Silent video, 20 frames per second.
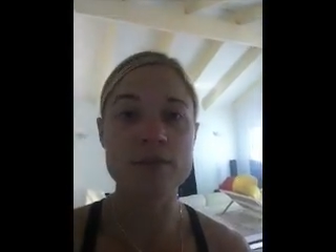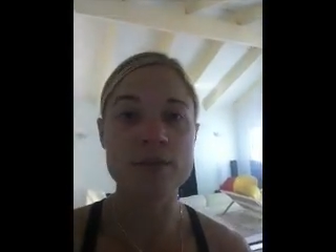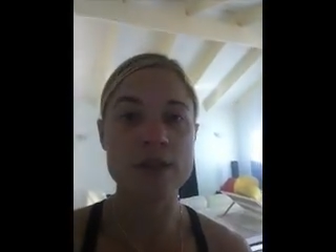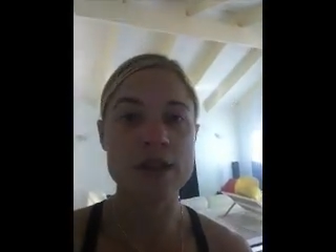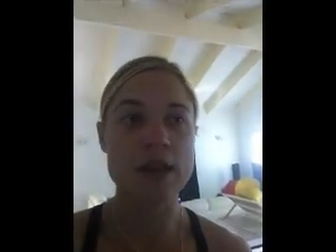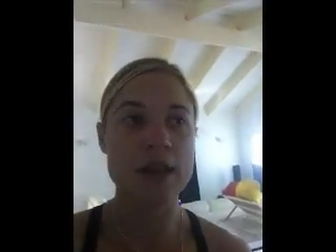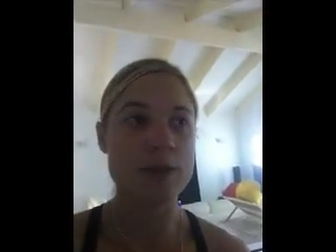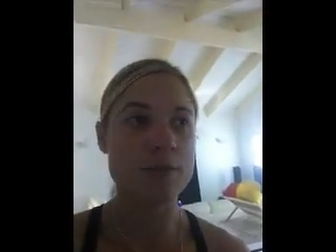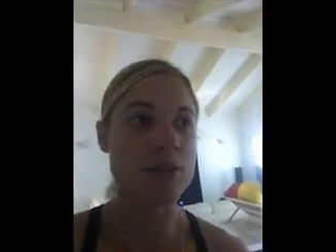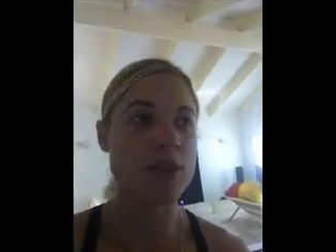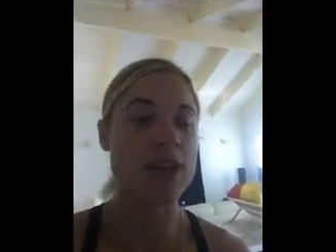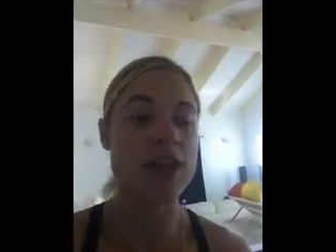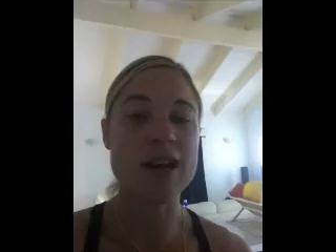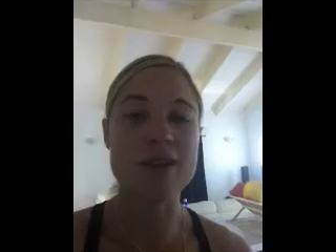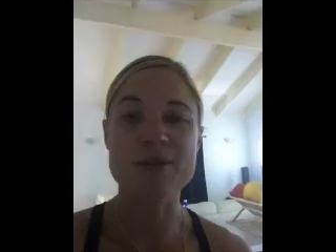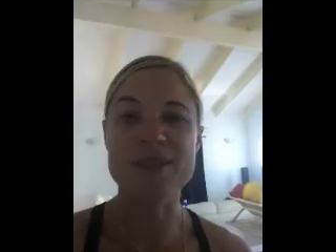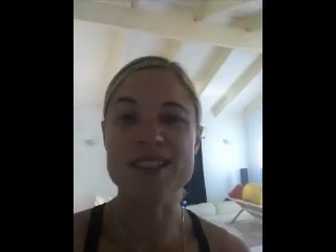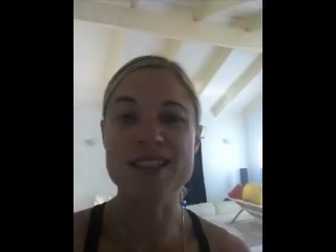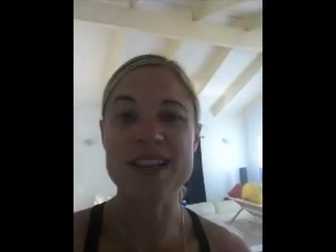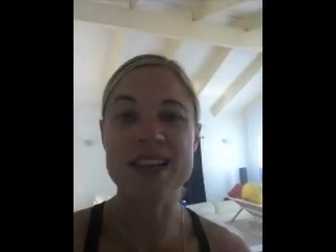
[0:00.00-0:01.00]
You
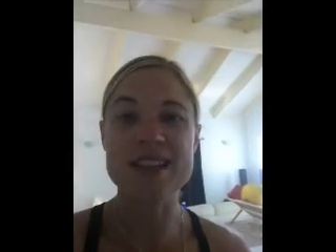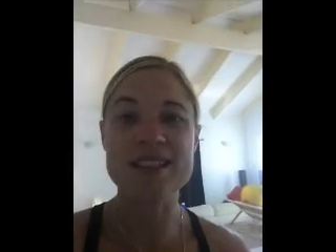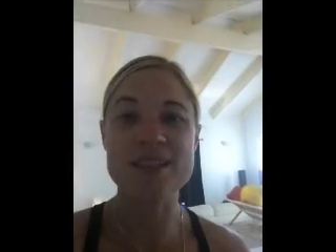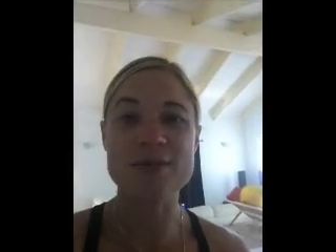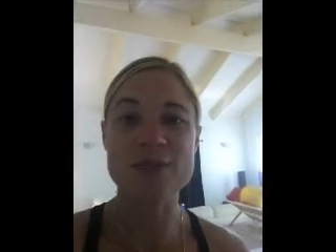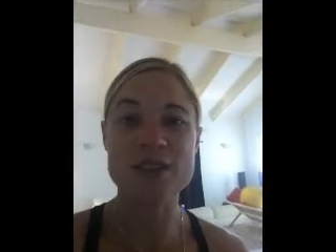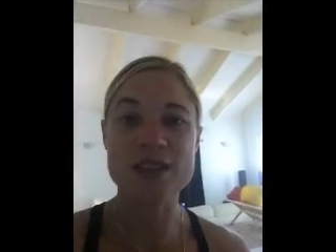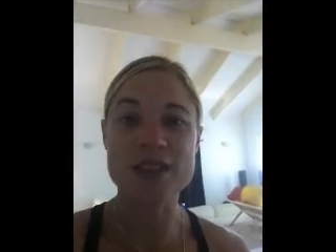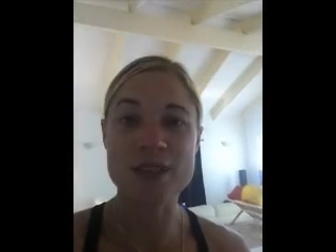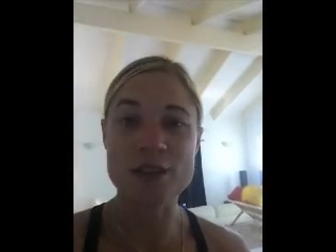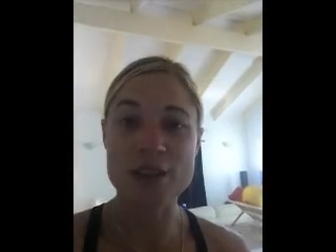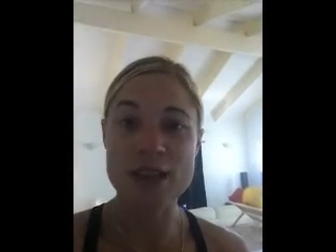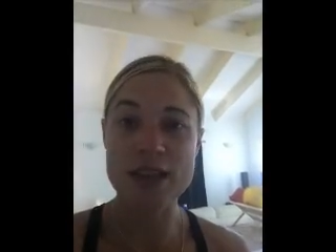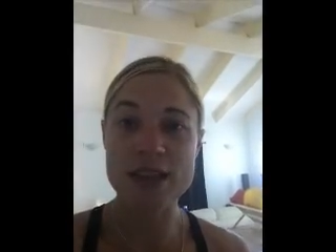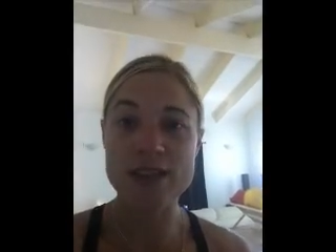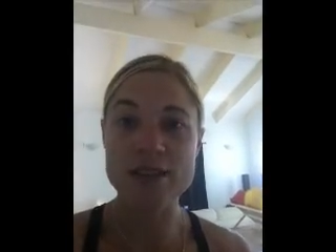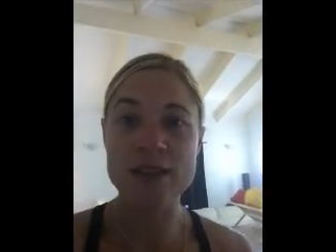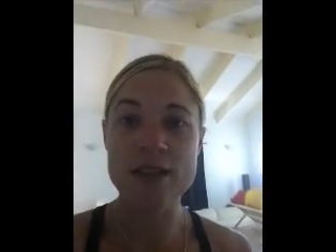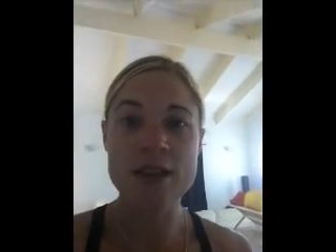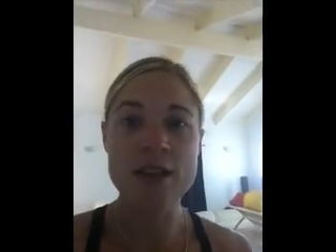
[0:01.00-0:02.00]
can't really taste it when it's in
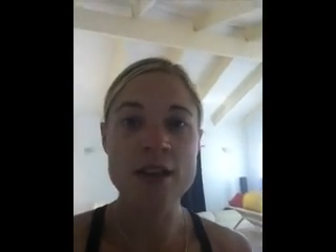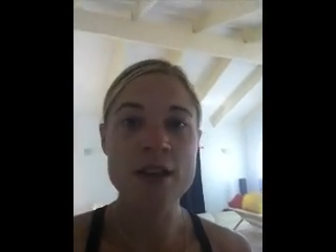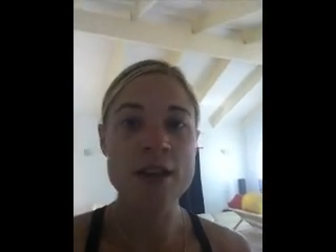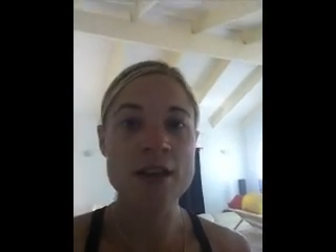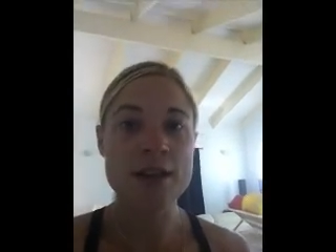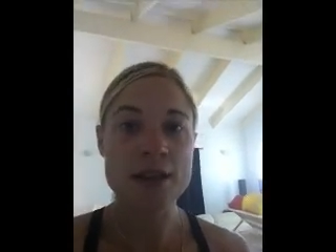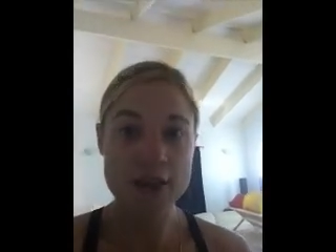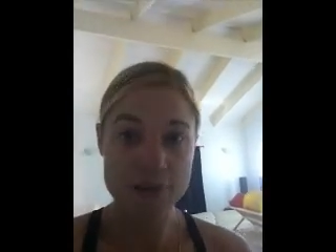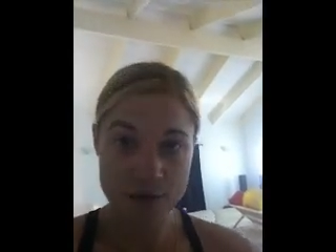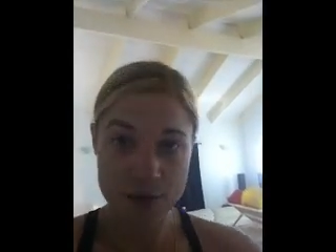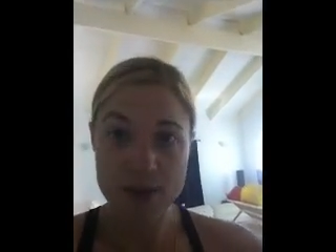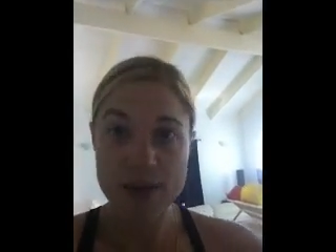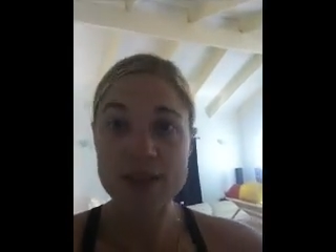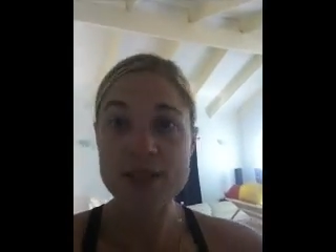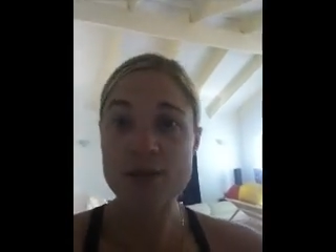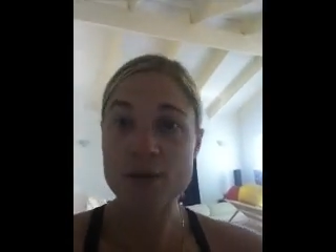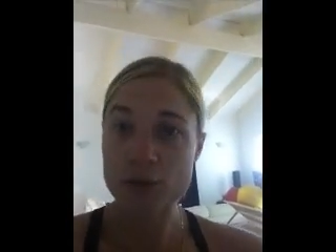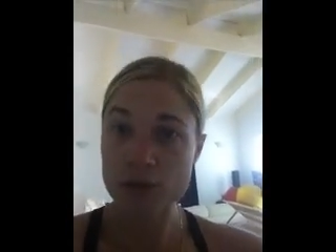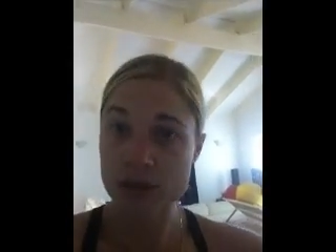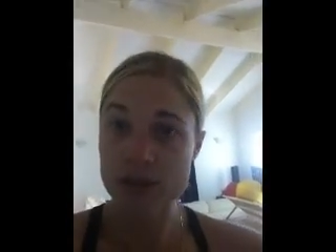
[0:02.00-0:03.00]
things if you
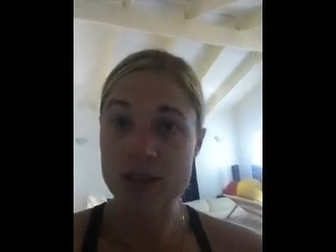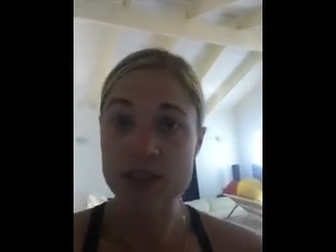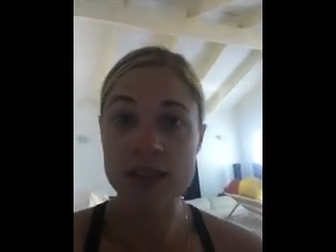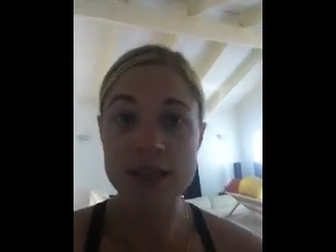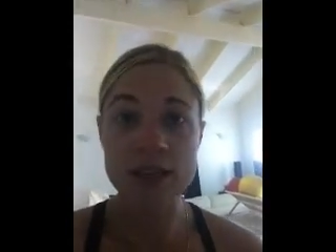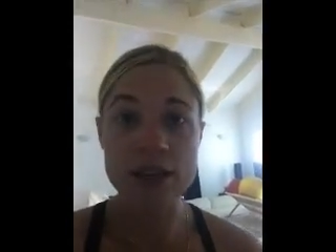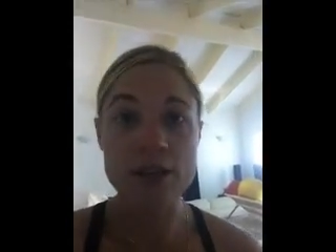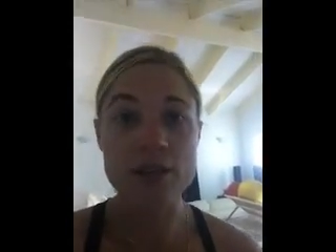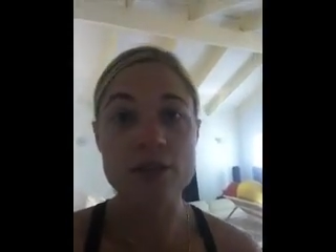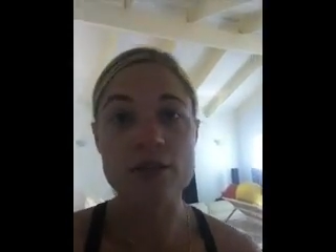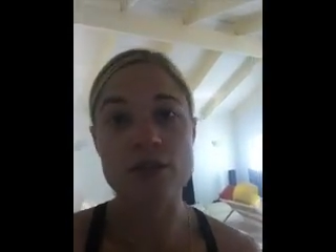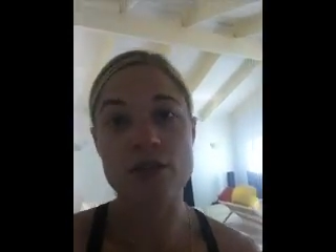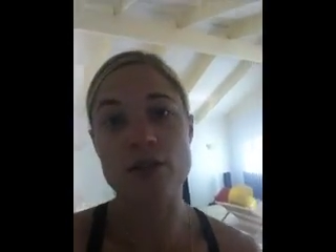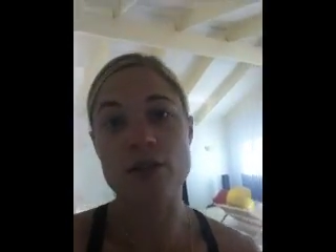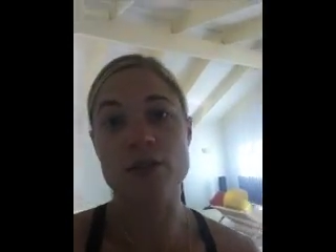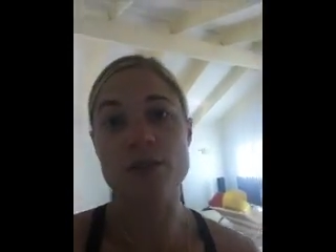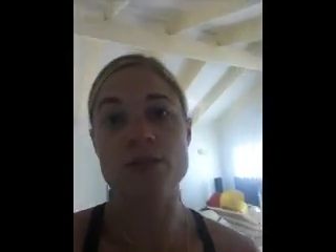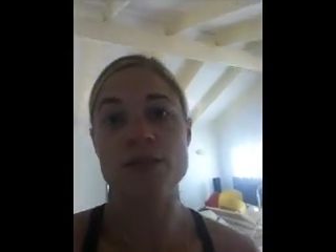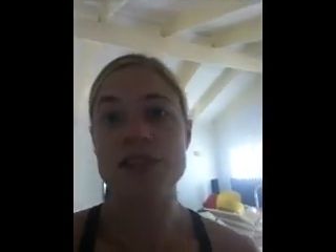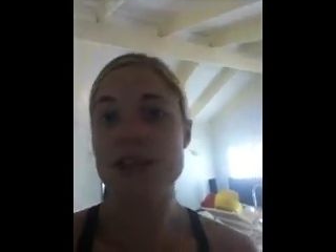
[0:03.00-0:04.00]
mix it all in together,
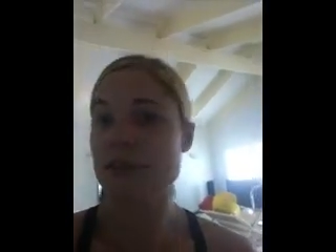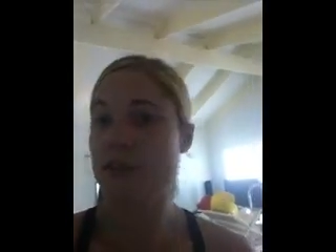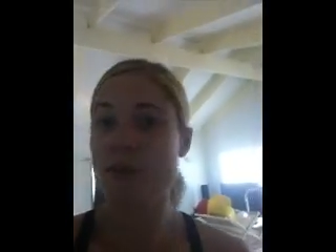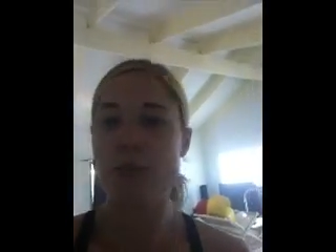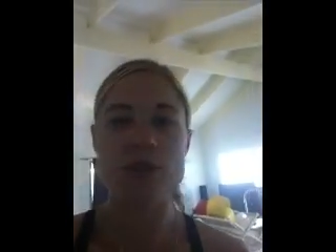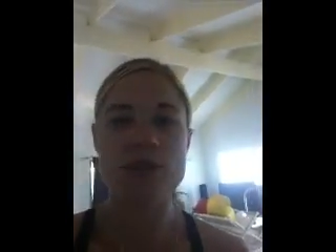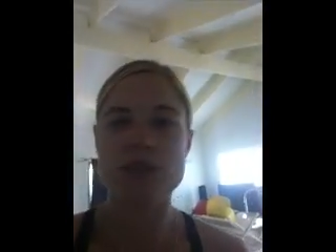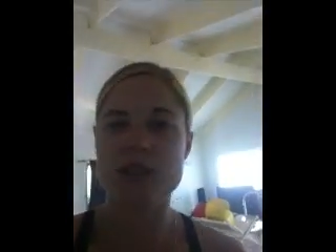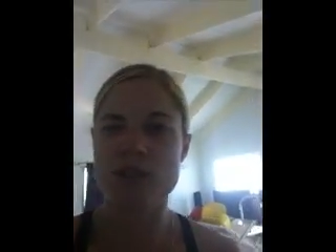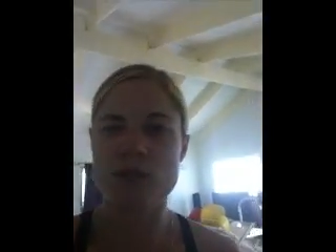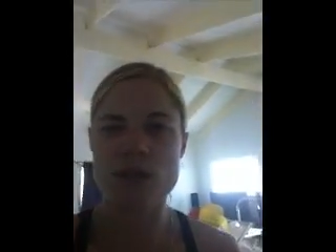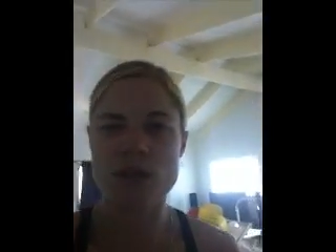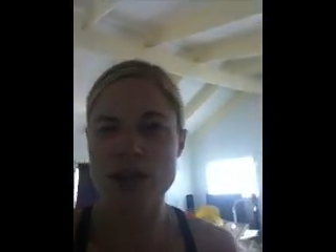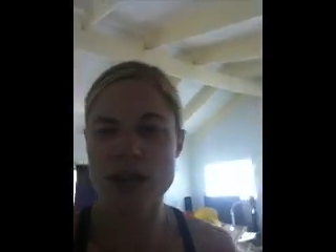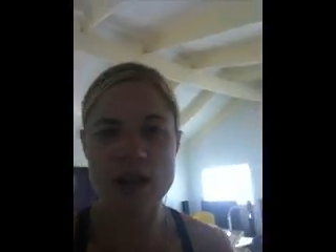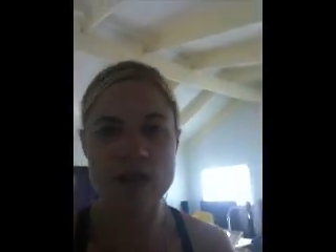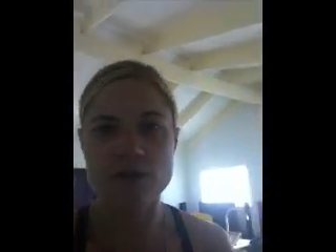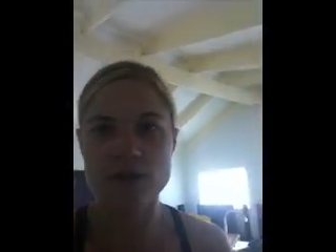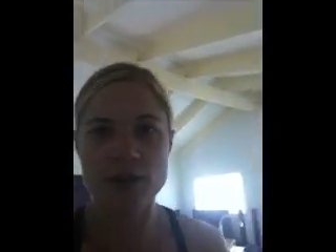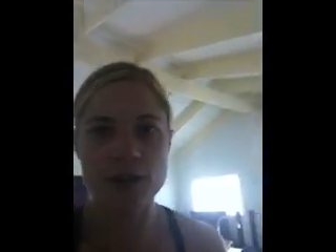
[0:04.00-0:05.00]
so definitely put cinnamon in